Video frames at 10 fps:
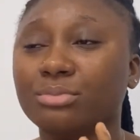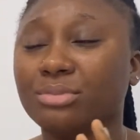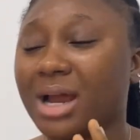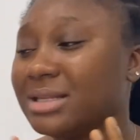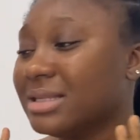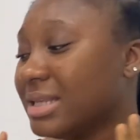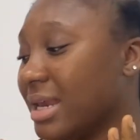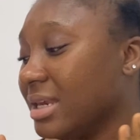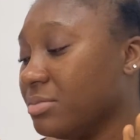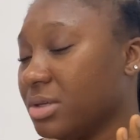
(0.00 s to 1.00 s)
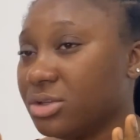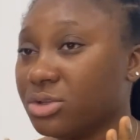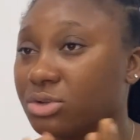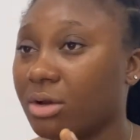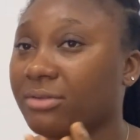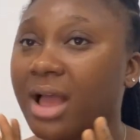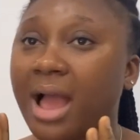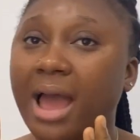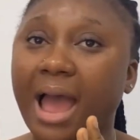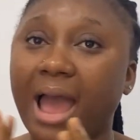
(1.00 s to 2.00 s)
brands sending me stuff
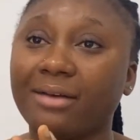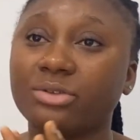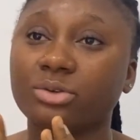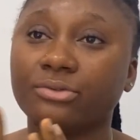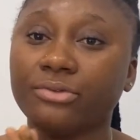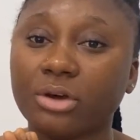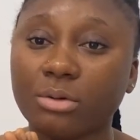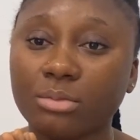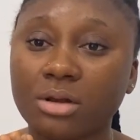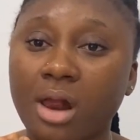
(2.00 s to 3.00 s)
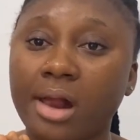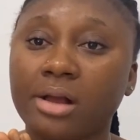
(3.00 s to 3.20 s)
i have to film